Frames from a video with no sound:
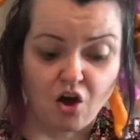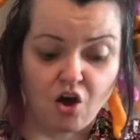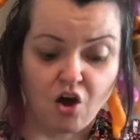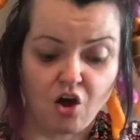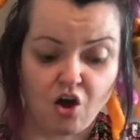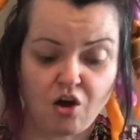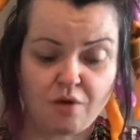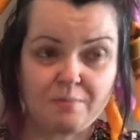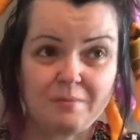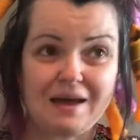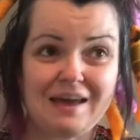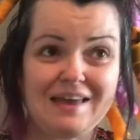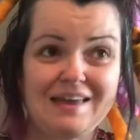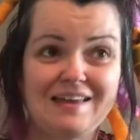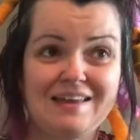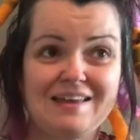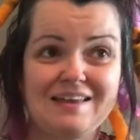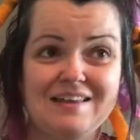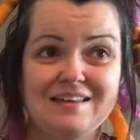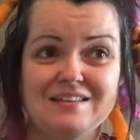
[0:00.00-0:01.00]
on my
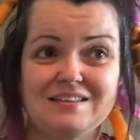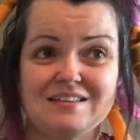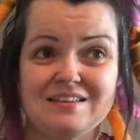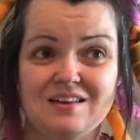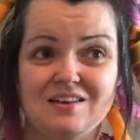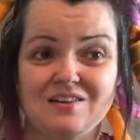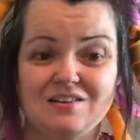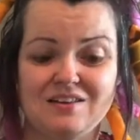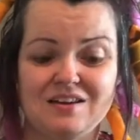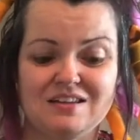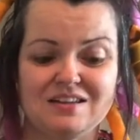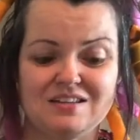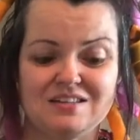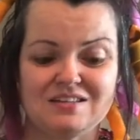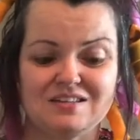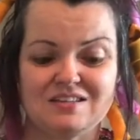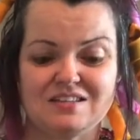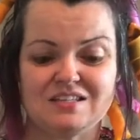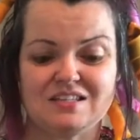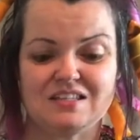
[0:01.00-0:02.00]
head, so it
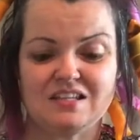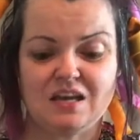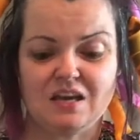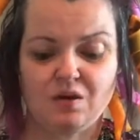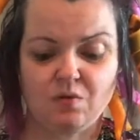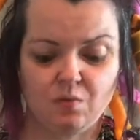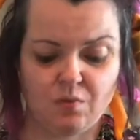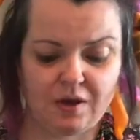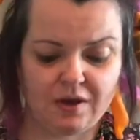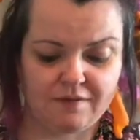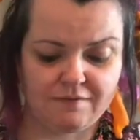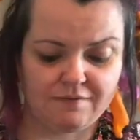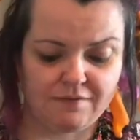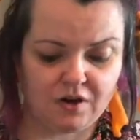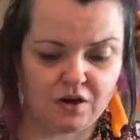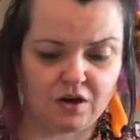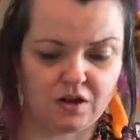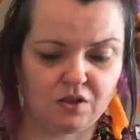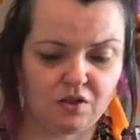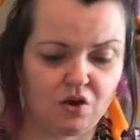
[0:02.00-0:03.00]
doesn't stay wet
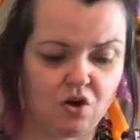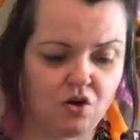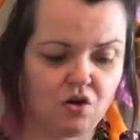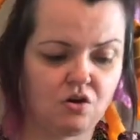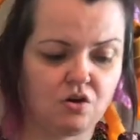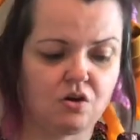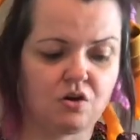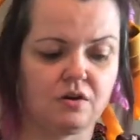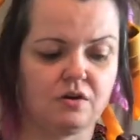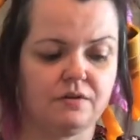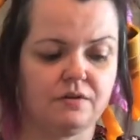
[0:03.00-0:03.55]
very long.